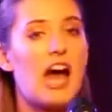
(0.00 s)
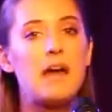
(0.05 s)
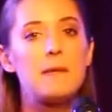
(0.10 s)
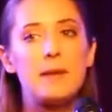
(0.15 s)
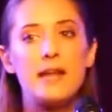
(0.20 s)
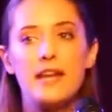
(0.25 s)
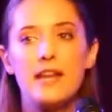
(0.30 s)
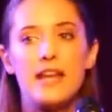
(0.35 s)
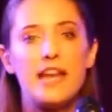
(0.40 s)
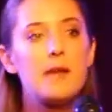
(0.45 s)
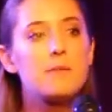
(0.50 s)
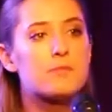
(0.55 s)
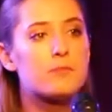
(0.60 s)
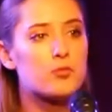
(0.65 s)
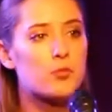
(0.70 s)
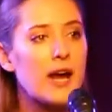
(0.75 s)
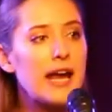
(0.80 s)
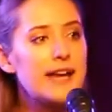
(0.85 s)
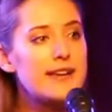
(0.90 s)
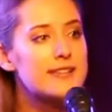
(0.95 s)
I mean, it
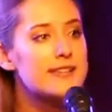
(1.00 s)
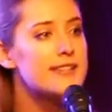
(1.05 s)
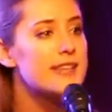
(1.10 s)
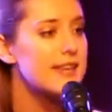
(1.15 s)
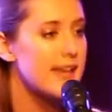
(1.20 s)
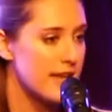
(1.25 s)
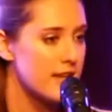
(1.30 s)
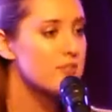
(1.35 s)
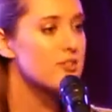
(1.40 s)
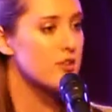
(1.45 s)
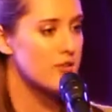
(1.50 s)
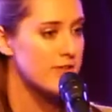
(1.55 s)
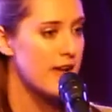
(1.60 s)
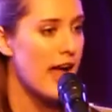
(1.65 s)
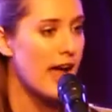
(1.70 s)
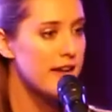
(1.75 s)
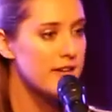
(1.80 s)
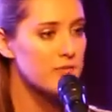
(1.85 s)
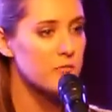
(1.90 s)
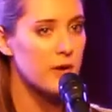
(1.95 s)
breaks the
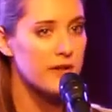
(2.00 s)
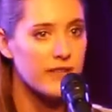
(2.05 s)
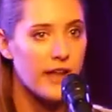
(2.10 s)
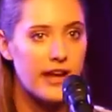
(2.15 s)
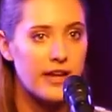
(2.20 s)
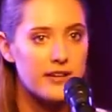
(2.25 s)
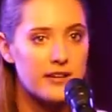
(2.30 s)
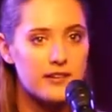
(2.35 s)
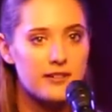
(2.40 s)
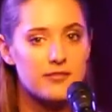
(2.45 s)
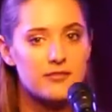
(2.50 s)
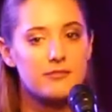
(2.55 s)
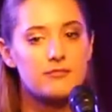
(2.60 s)
internet when, like,